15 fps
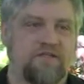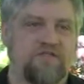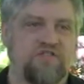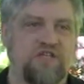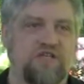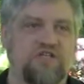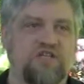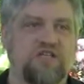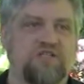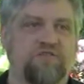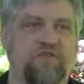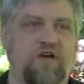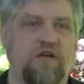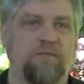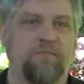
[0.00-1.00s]
she's
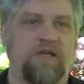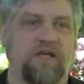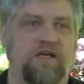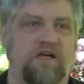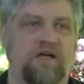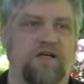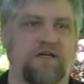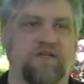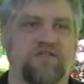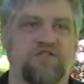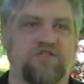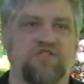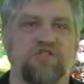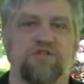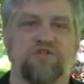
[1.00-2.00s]
fun
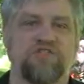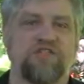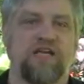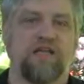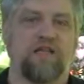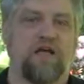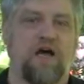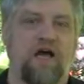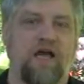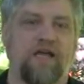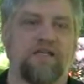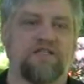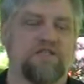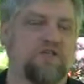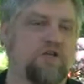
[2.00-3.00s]
because she'll say
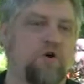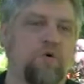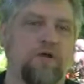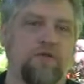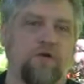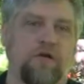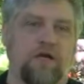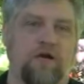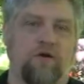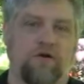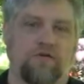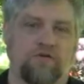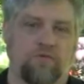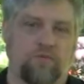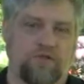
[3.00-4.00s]
lines no other
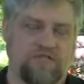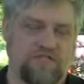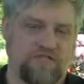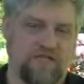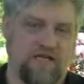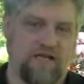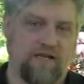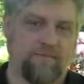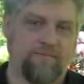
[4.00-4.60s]
character would say.